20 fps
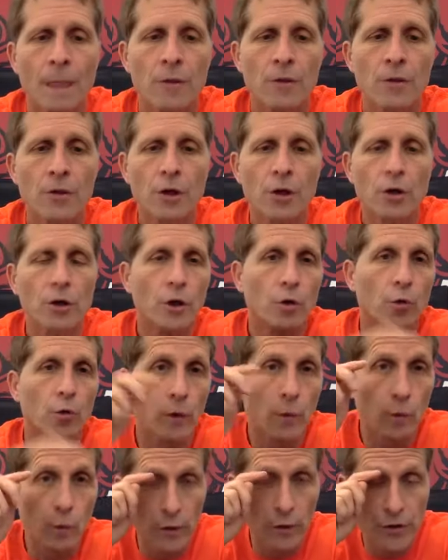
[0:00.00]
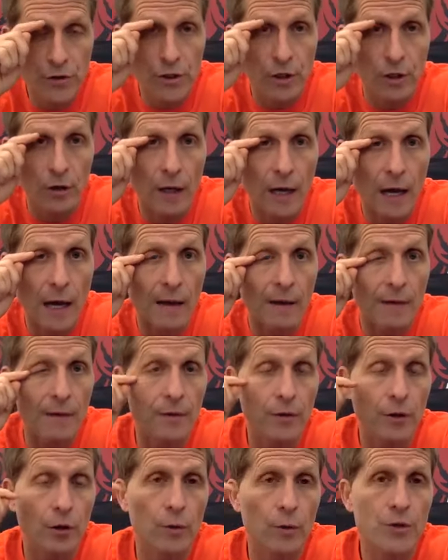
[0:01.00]
you know, look, we still
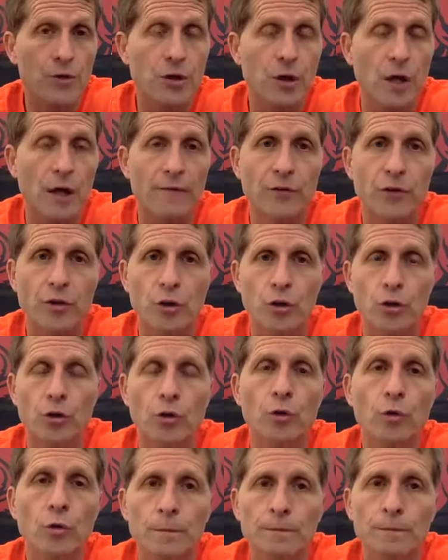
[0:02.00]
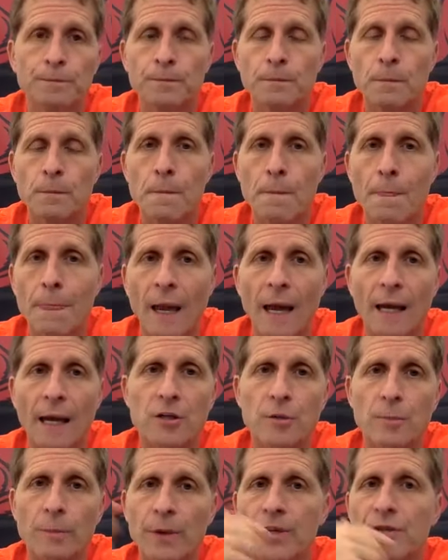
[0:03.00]
have two
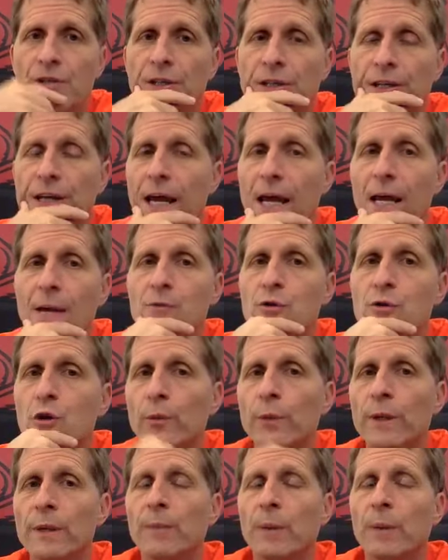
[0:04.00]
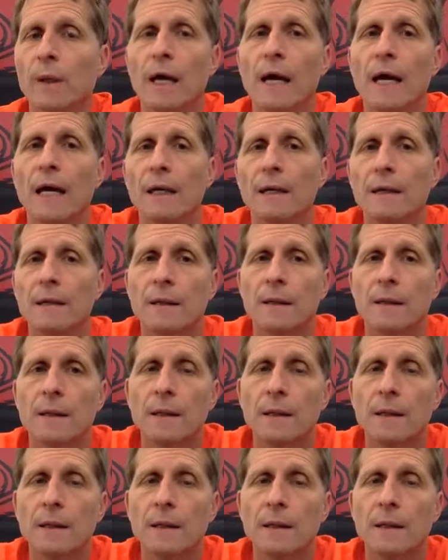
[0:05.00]
exhibition games that'll be played